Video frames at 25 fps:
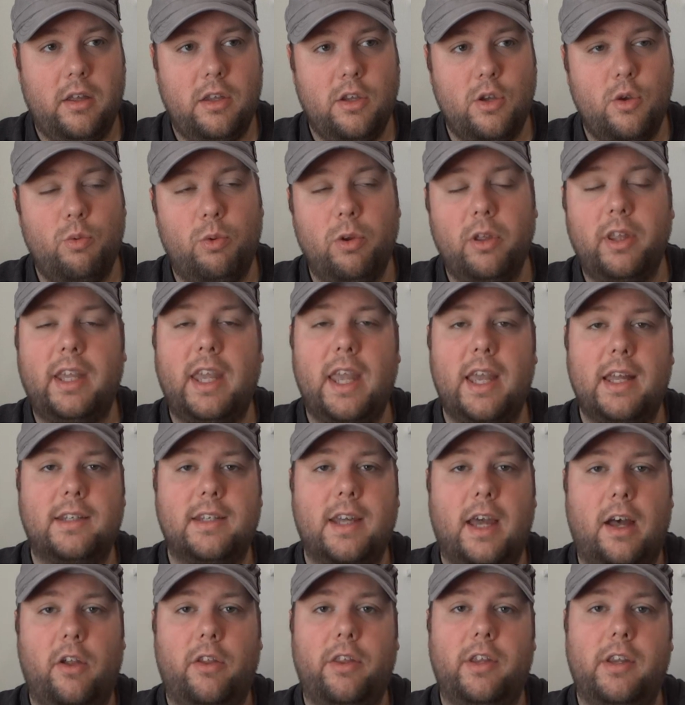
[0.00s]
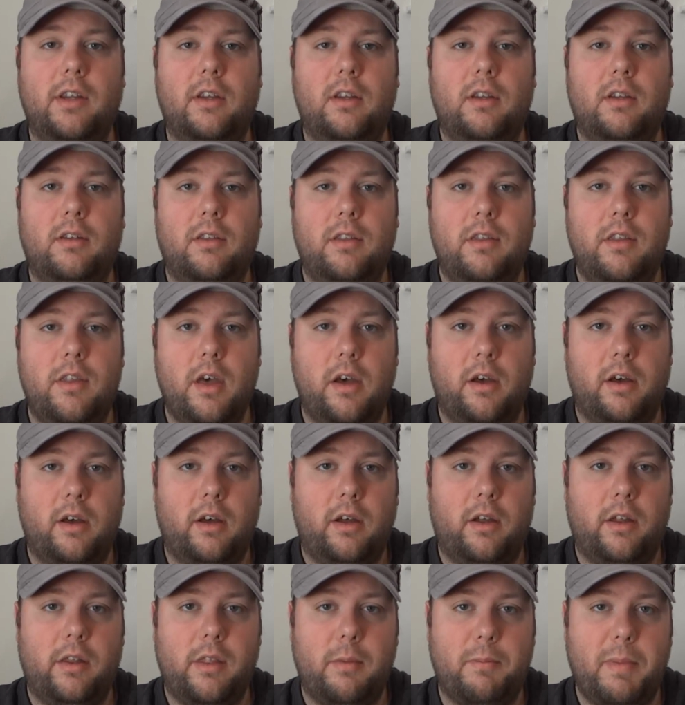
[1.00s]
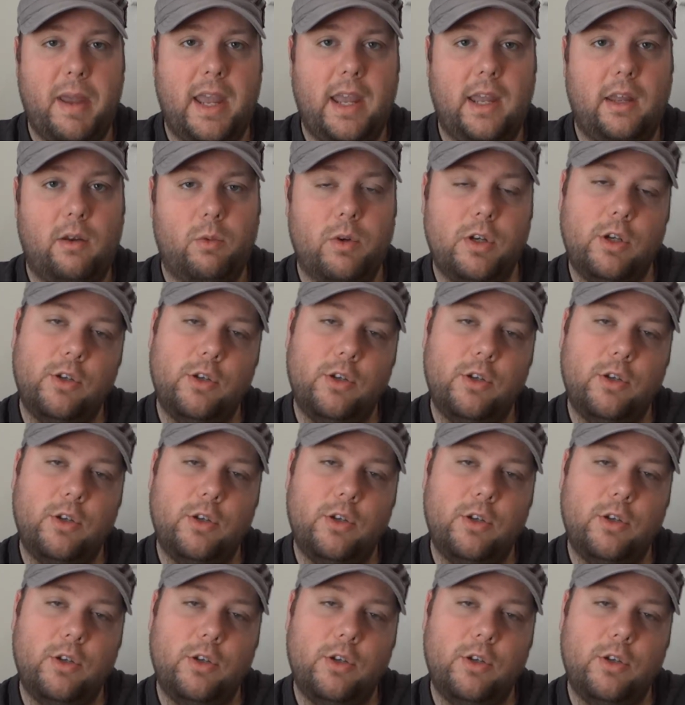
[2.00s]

You really can't tell that the paint,